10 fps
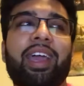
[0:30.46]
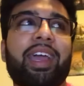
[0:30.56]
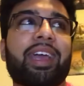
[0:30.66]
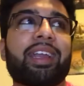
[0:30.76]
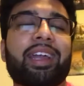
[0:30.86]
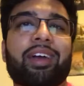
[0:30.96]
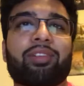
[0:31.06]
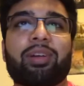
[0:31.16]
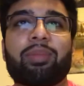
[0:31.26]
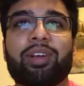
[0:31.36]
and like a
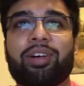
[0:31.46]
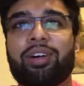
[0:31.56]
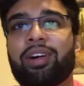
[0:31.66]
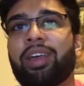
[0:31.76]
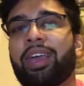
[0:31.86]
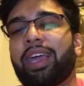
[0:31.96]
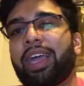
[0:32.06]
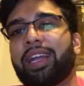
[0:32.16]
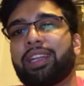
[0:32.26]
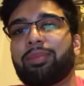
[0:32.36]
criminal.
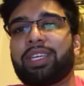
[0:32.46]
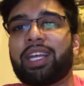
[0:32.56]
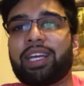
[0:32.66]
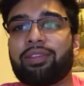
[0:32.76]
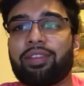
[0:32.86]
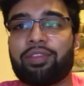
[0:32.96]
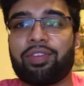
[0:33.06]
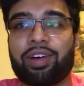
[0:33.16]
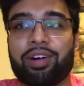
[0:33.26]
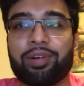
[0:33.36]
And in the beginning of the
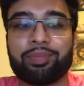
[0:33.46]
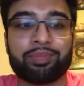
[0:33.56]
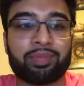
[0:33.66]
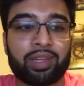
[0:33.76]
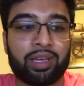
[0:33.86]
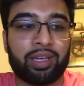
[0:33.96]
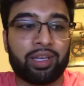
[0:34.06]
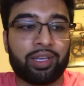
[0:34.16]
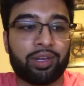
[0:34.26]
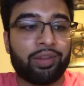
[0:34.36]
film,
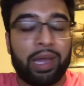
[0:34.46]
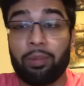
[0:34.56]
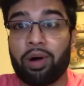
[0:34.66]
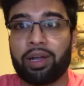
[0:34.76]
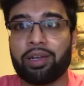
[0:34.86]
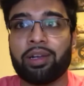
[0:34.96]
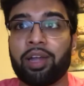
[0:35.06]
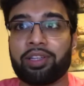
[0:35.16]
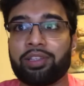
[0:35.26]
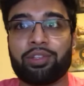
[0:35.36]
they want
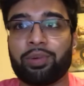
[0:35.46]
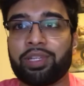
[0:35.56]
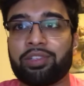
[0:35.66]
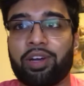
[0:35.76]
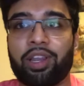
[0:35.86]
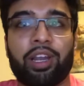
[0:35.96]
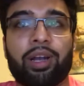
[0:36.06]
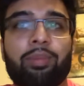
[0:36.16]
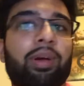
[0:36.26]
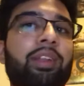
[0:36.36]
nothing to do with each
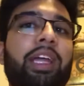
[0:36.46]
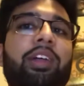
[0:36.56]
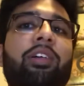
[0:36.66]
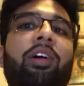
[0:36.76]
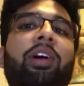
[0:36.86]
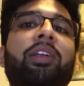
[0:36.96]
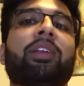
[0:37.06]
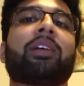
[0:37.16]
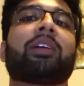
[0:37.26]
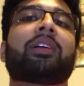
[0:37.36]
other, but later
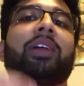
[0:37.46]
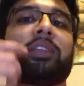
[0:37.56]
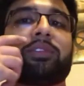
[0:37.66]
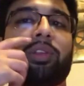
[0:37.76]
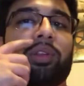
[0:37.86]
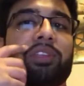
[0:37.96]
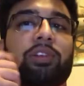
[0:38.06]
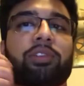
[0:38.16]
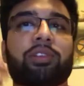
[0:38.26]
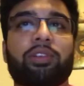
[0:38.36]
on, it slowly
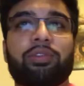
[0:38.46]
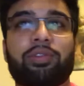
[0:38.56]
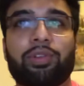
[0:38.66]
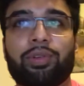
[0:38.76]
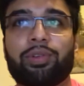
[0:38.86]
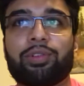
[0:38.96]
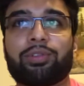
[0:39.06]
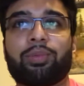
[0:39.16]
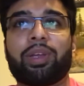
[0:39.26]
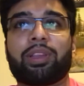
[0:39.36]
starts to
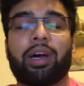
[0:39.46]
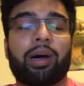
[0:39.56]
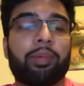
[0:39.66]
diffuse with